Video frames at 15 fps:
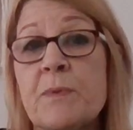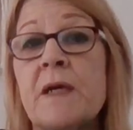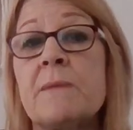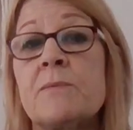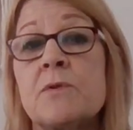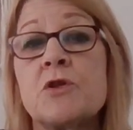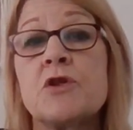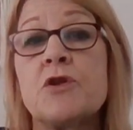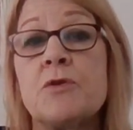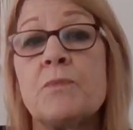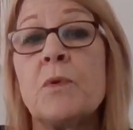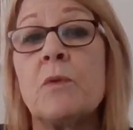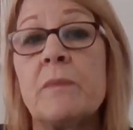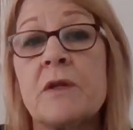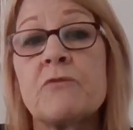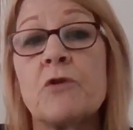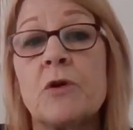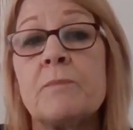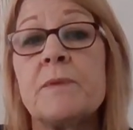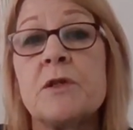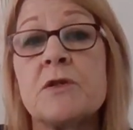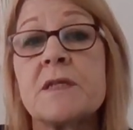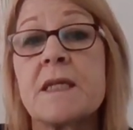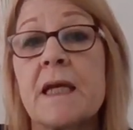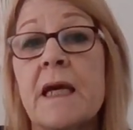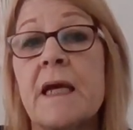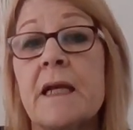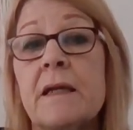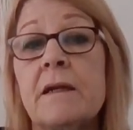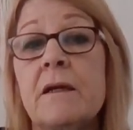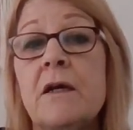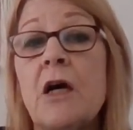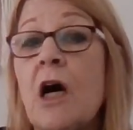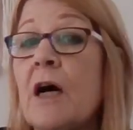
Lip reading: people to put me through abuse again.